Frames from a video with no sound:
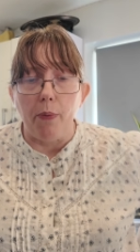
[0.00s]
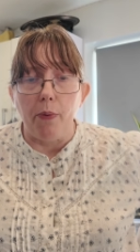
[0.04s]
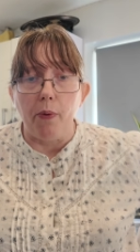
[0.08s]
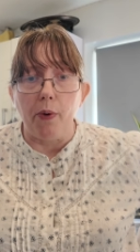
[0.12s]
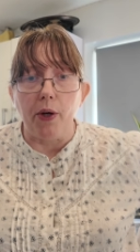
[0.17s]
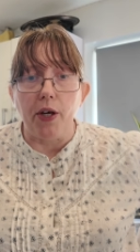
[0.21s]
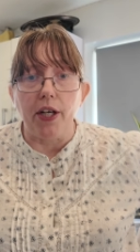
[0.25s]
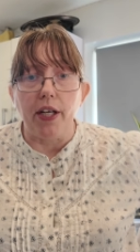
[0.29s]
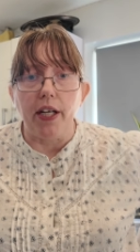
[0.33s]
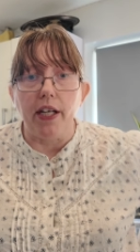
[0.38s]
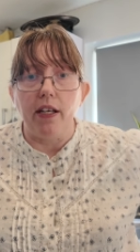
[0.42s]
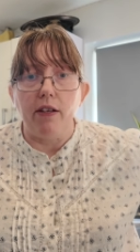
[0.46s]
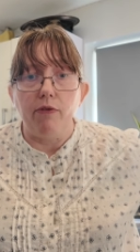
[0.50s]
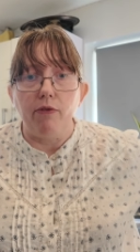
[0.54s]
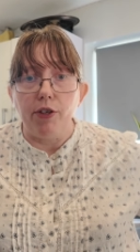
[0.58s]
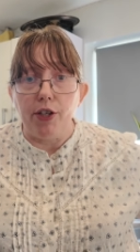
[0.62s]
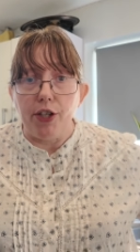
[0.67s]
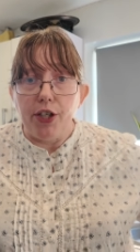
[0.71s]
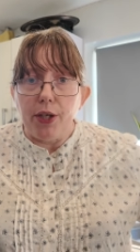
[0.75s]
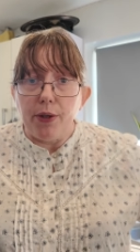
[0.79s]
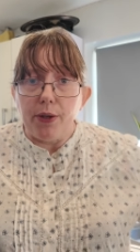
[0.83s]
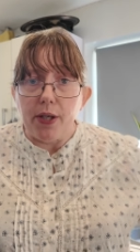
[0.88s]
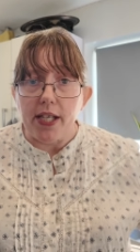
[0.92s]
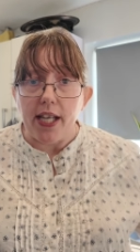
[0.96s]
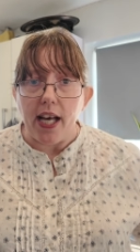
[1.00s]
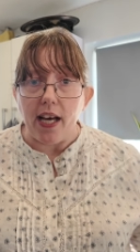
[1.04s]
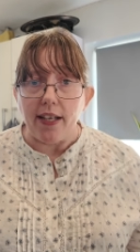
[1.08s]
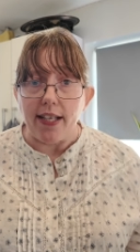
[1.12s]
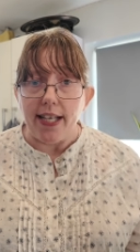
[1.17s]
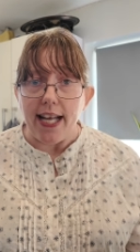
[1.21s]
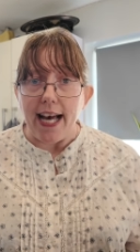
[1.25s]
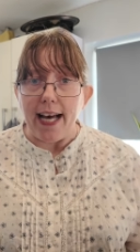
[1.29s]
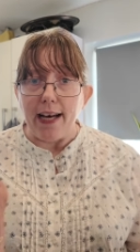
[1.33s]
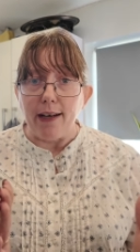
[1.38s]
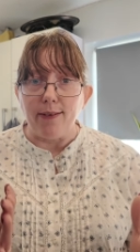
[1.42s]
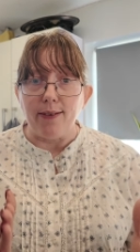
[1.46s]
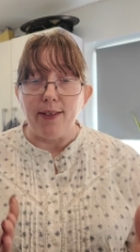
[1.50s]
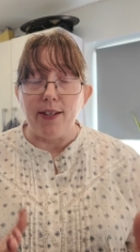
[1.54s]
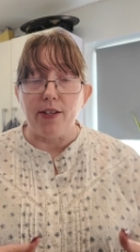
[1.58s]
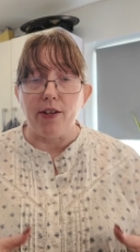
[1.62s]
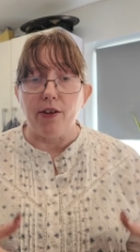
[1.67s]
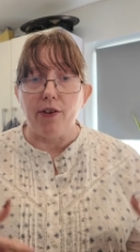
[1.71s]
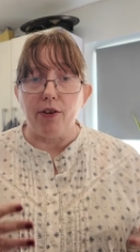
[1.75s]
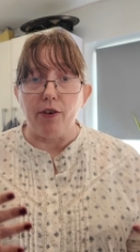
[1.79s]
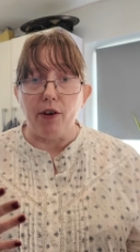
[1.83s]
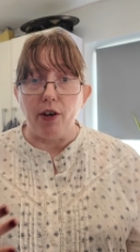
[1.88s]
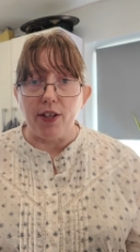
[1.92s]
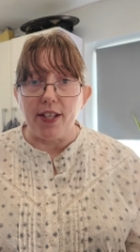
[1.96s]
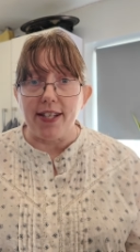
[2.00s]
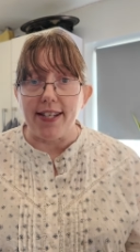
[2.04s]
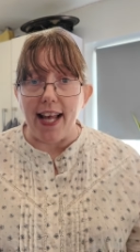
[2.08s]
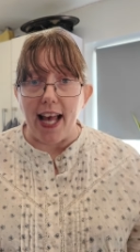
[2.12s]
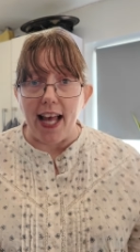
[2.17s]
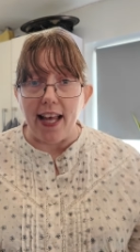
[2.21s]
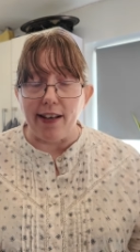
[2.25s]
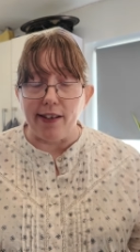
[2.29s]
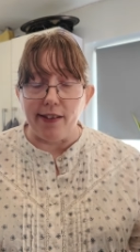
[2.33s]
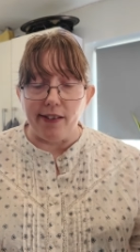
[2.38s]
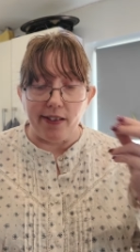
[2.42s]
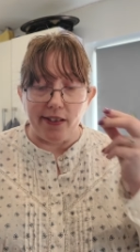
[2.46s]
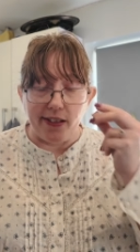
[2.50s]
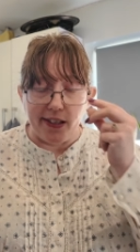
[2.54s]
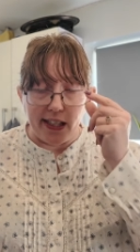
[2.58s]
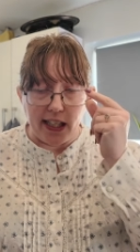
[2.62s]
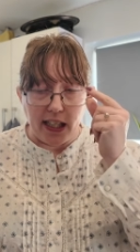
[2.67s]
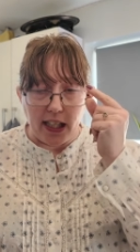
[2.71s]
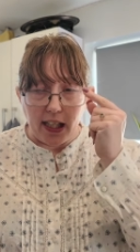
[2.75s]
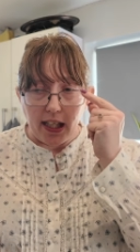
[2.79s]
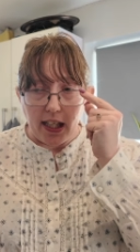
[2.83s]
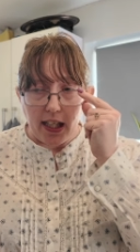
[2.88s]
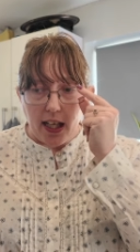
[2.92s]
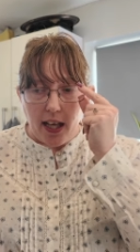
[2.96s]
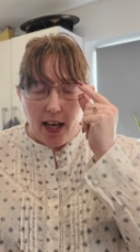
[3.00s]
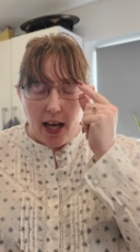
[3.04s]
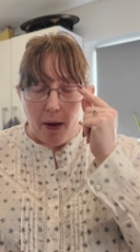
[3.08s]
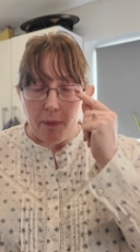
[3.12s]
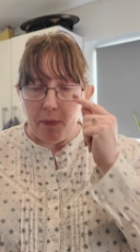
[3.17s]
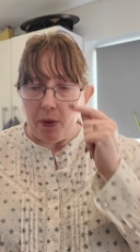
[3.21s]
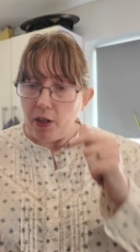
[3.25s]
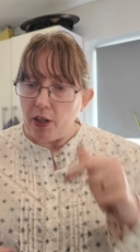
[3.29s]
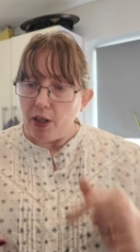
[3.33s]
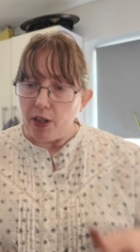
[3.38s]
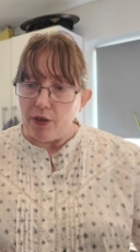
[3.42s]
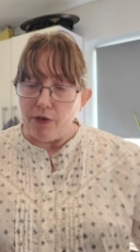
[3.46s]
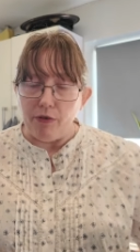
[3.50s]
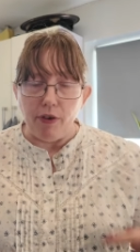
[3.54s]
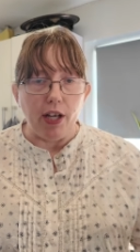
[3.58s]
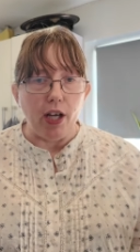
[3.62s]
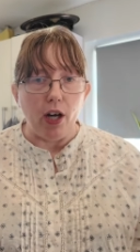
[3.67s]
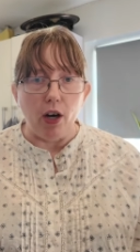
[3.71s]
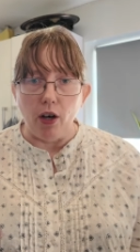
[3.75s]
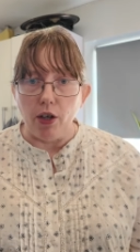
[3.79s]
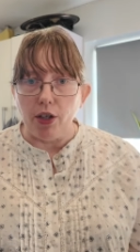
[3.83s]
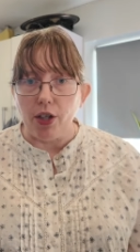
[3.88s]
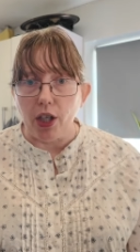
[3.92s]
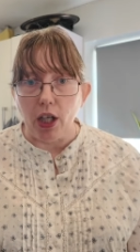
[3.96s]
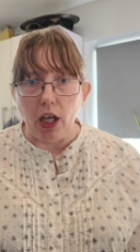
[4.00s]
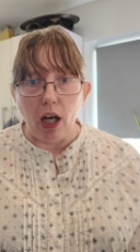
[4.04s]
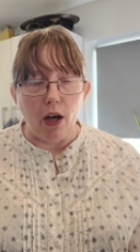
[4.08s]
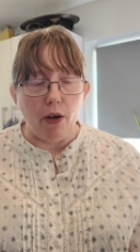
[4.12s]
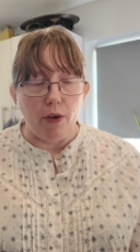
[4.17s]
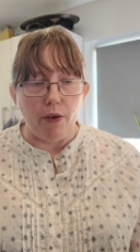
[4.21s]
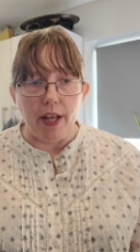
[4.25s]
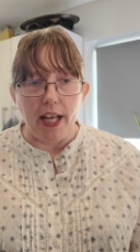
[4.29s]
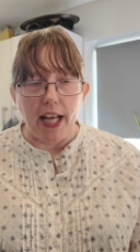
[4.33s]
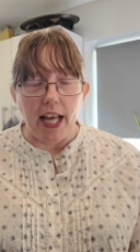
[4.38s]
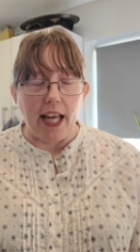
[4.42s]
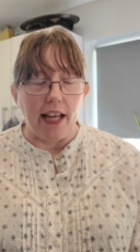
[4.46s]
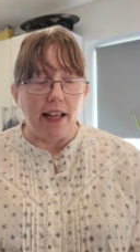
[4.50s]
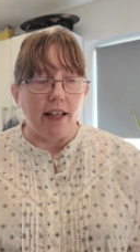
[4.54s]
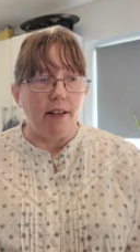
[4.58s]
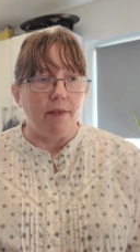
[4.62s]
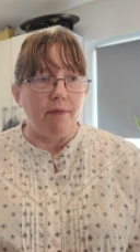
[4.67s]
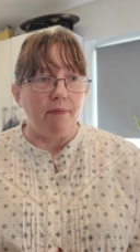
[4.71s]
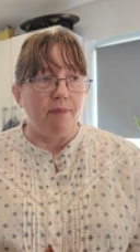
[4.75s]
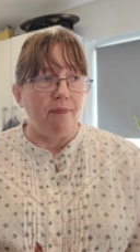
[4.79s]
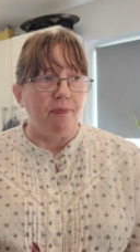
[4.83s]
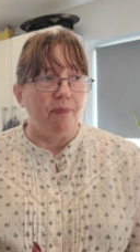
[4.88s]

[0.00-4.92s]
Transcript: We're going to reduce that down so they're on sale. I'm not going to reorder clothing in.